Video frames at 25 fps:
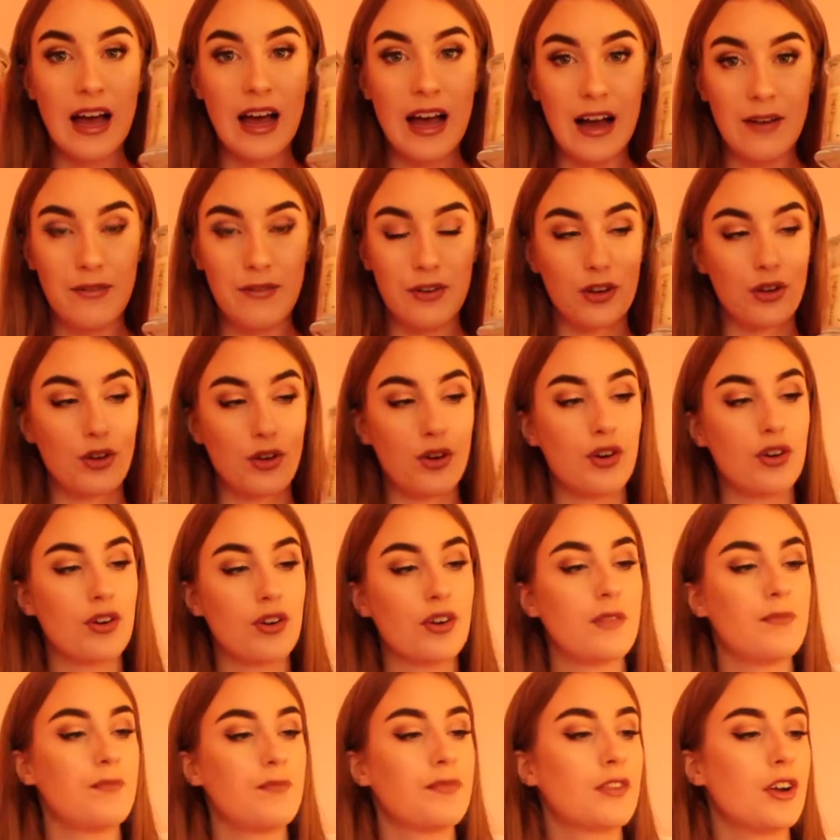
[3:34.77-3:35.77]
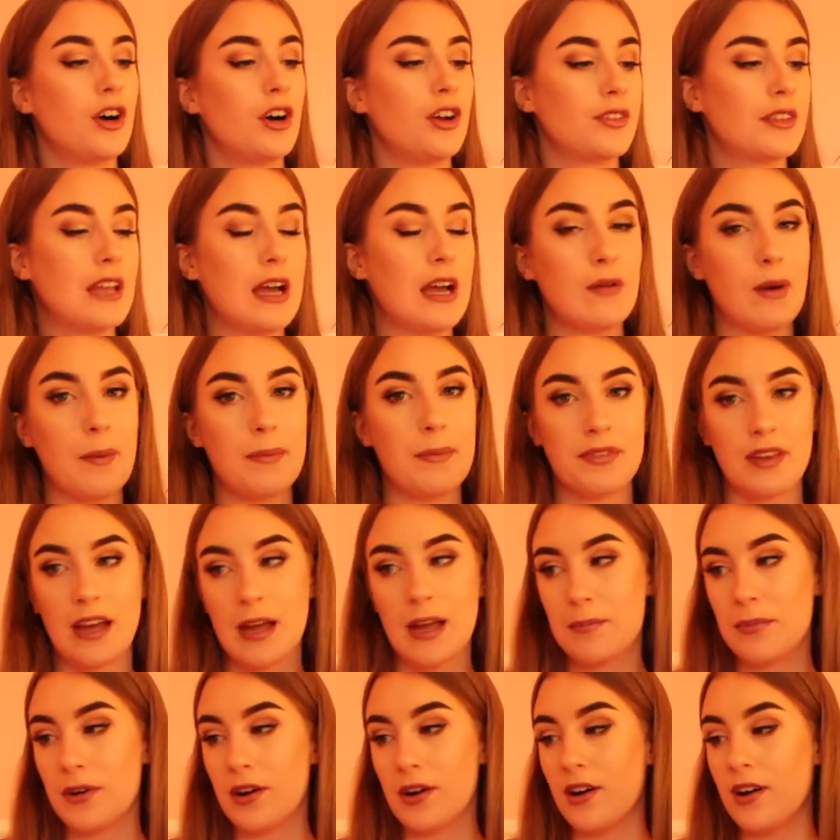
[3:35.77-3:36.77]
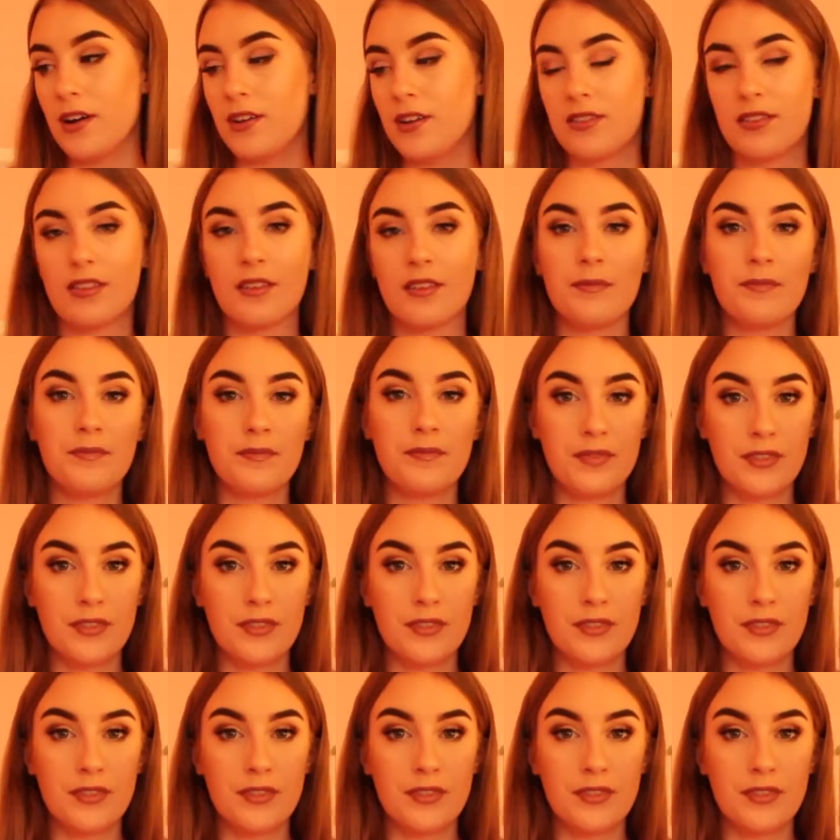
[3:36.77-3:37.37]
have a look on their website, because